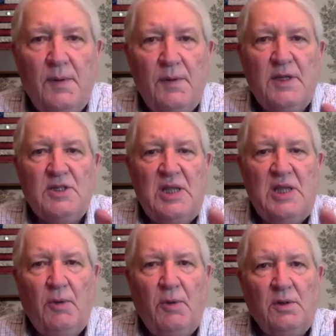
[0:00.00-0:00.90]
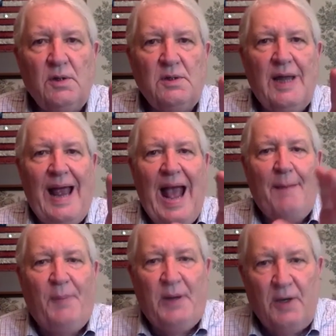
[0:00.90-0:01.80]
the secret to
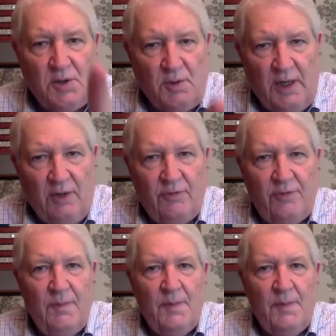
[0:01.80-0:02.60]
happiness, Chris,